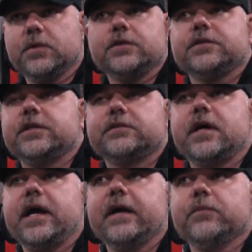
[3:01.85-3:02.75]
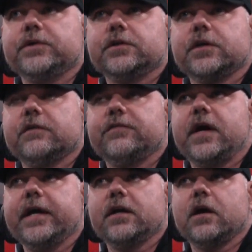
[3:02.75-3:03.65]
most of the time, what you're going to
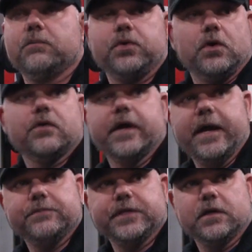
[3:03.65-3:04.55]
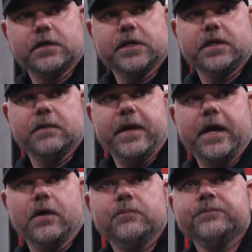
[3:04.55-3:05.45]
find are programs that are going to come
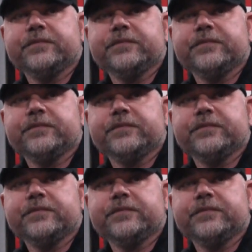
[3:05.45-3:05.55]
out.